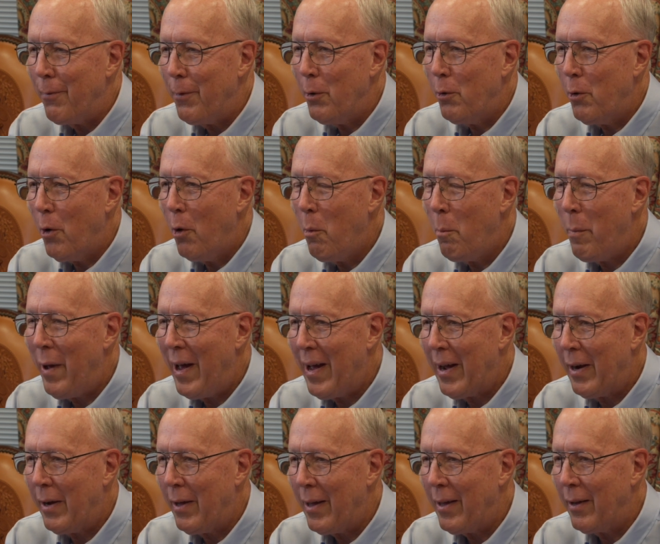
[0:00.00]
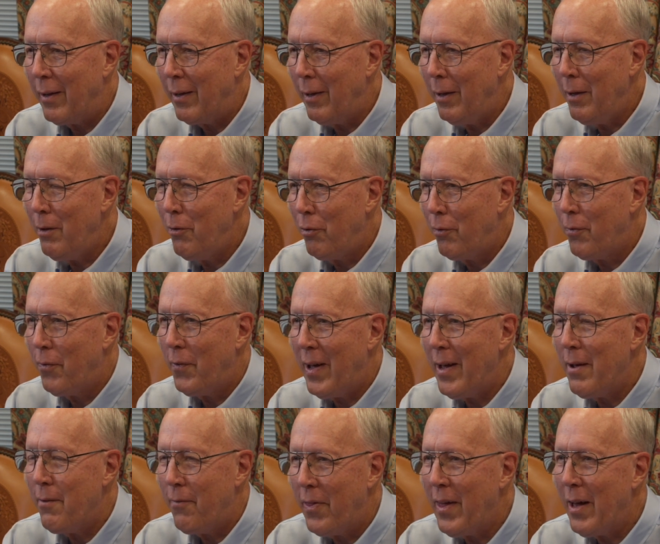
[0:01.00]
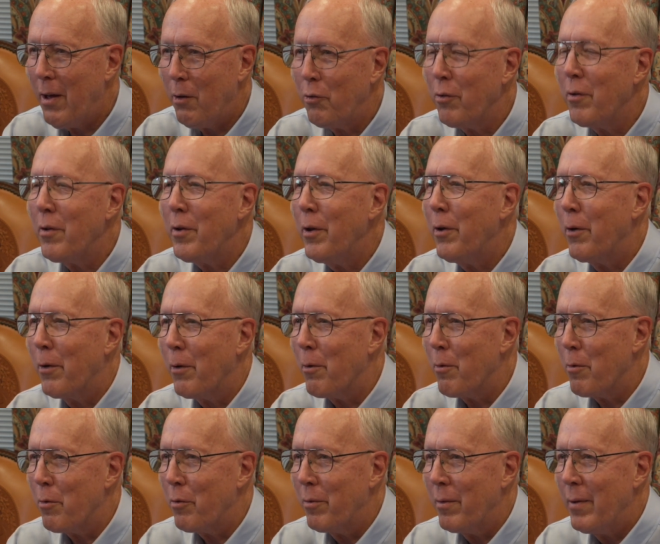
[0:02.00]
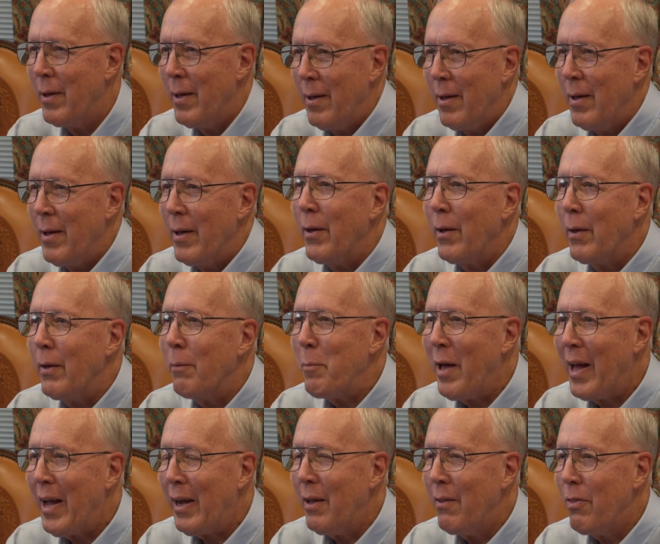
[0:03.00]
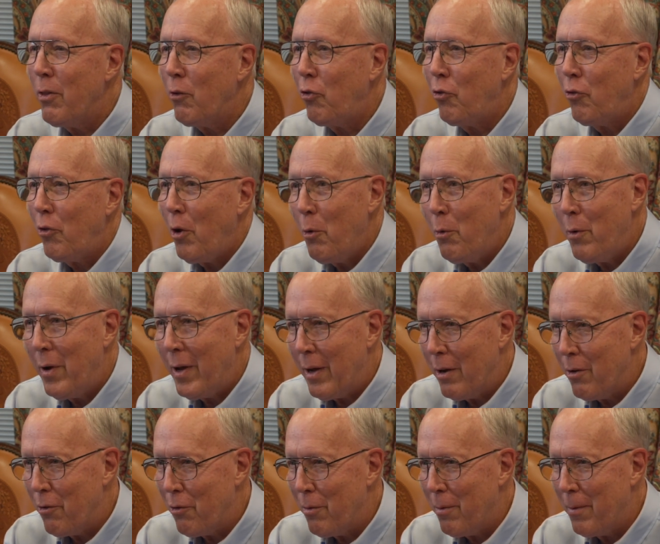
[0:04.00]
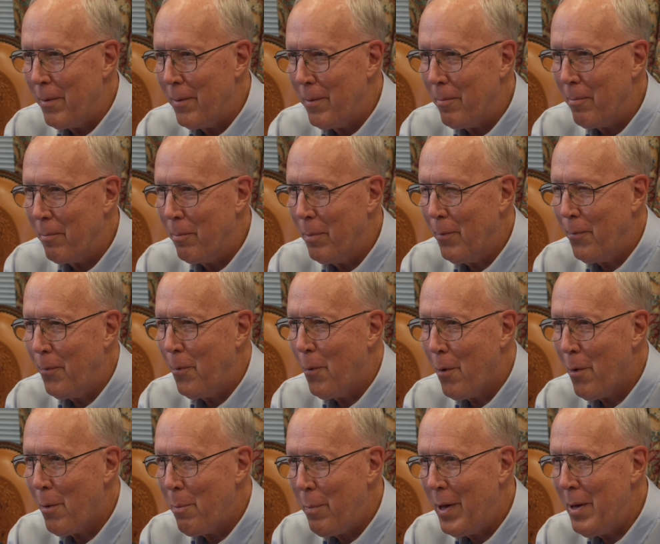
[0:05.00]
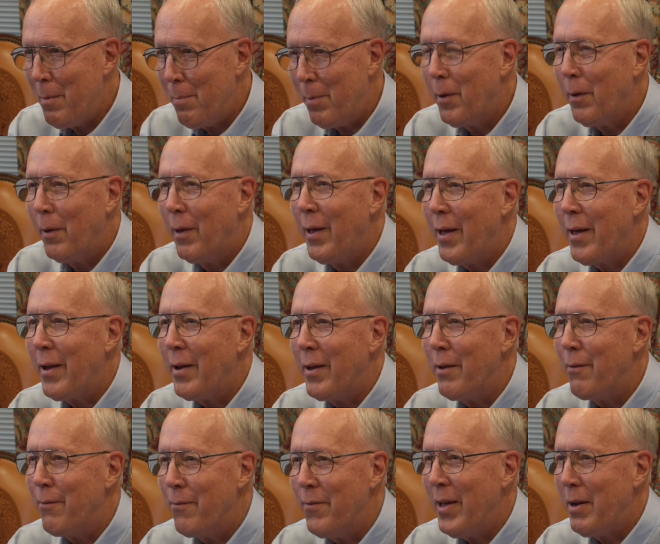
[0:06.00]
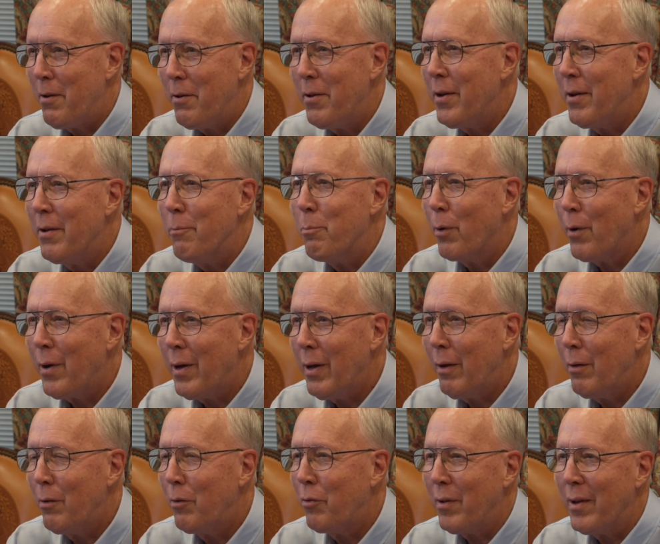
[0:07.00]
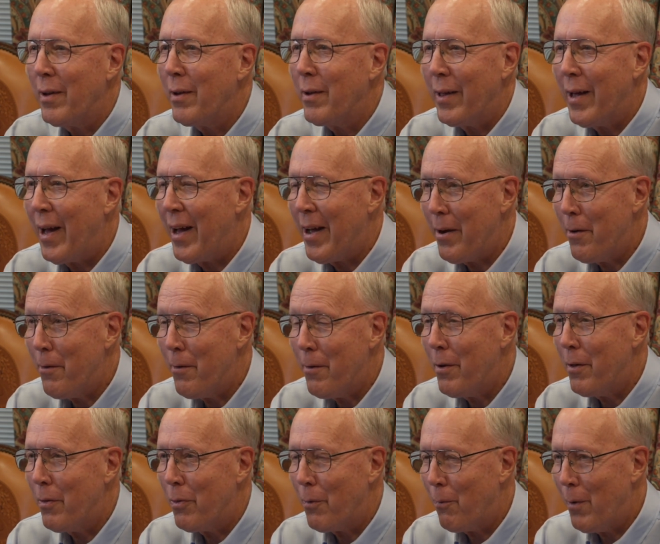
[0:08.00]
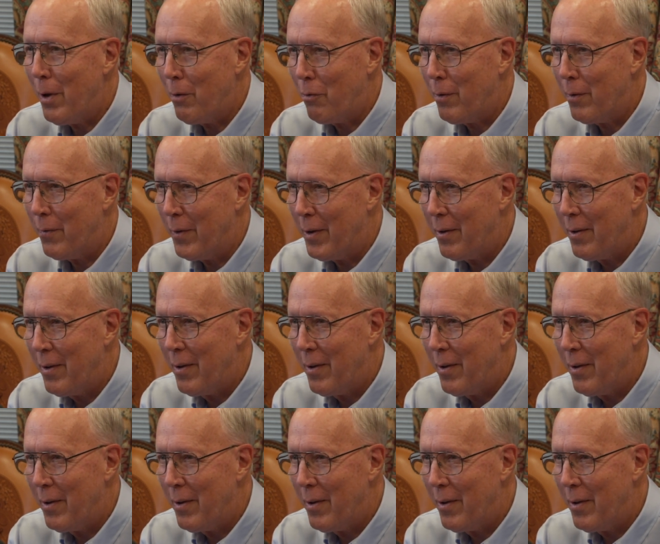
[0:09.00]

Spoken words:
you go back at least 5,000 years, back in the Stone Age, before people had invented bronze and iron and the rest of it,